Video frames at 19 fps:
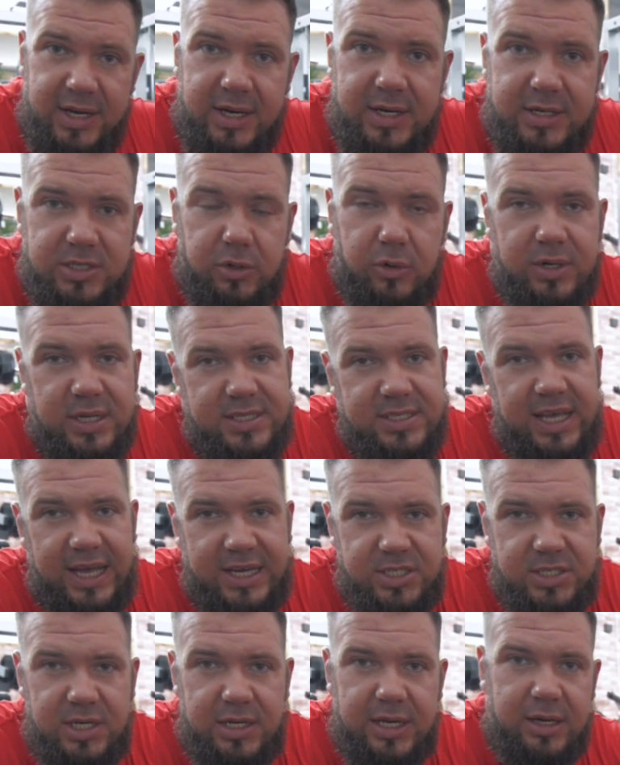So it's
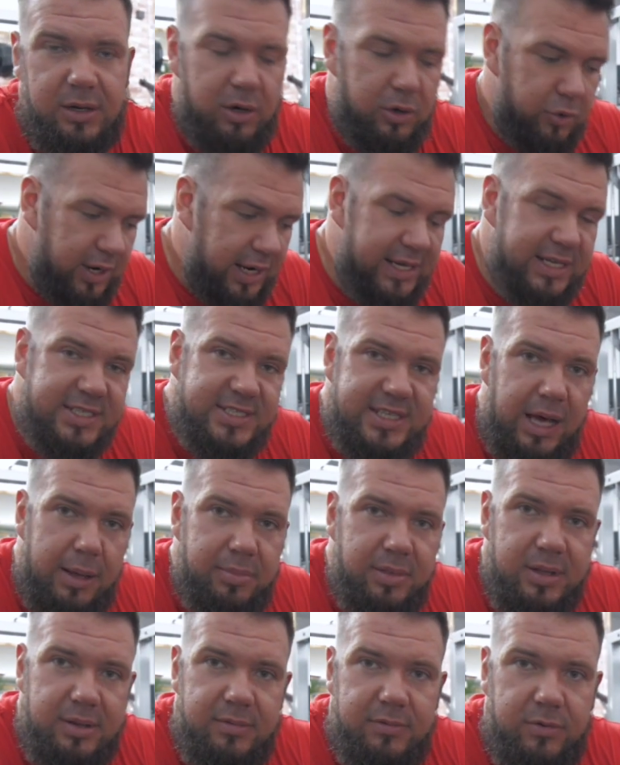actually already
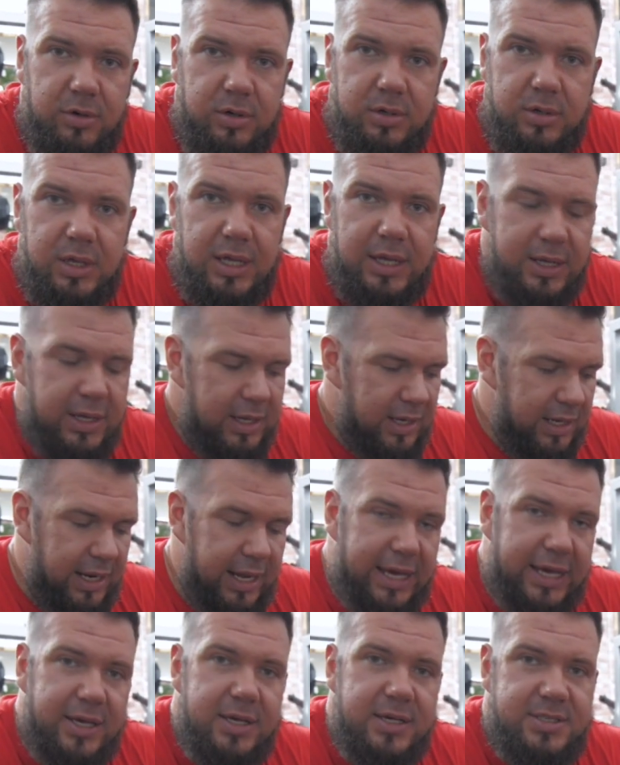something for
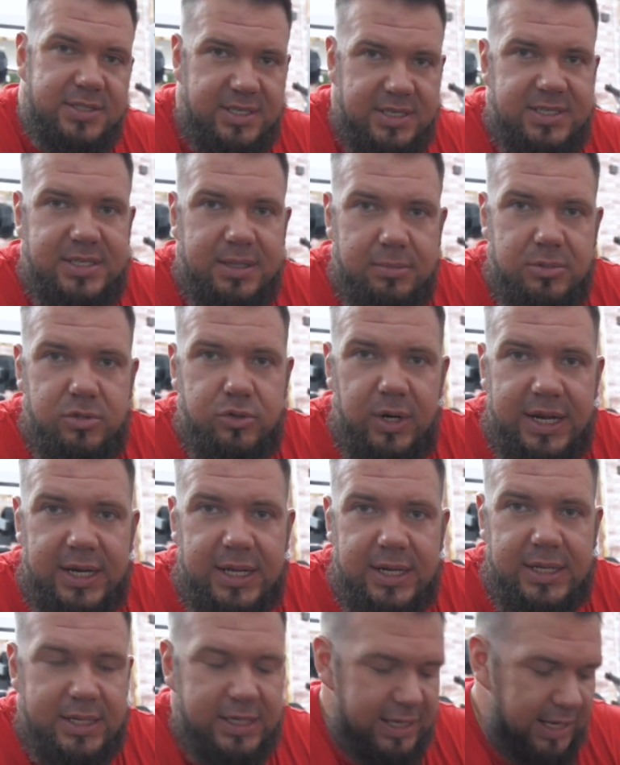like system
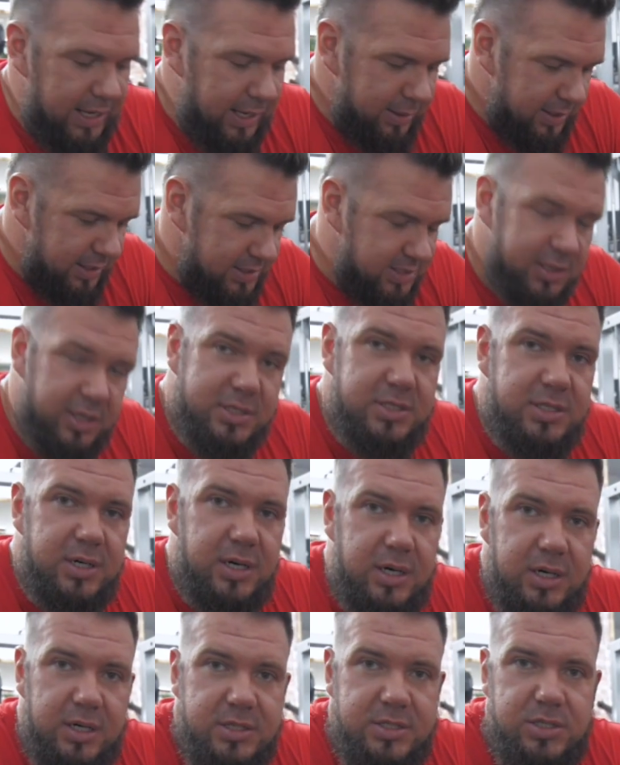training. Yeah, it's not
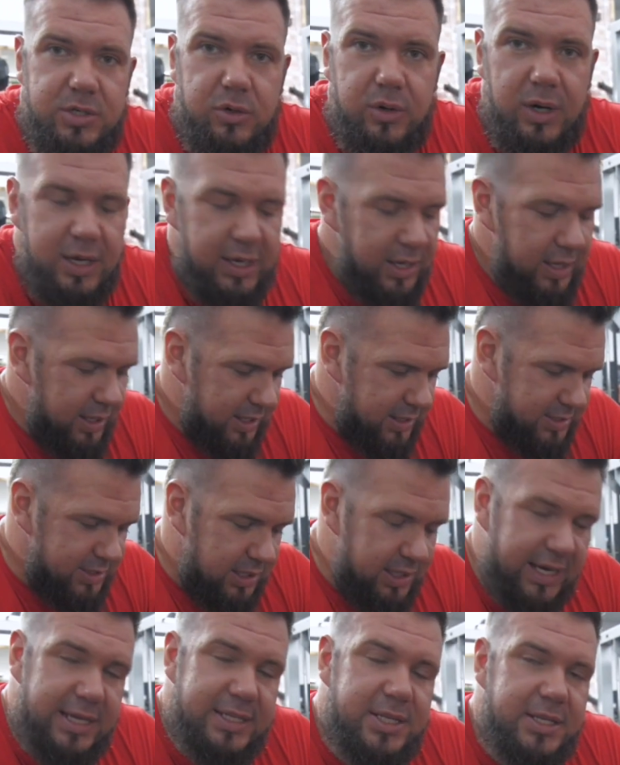so
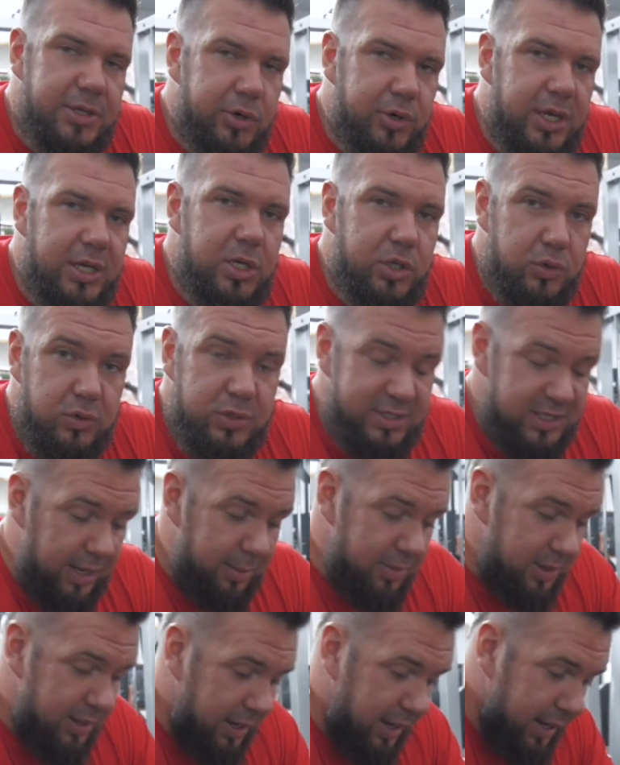isolated. You can do
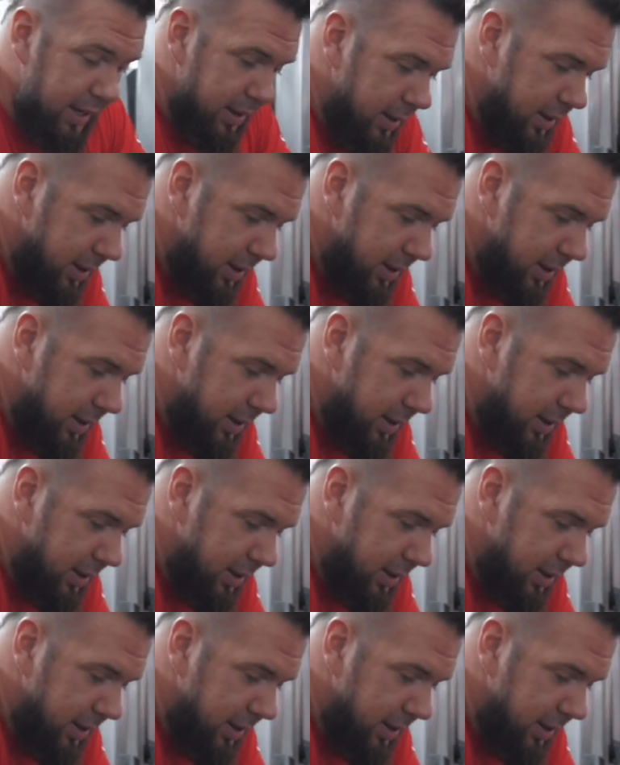something. Yeah.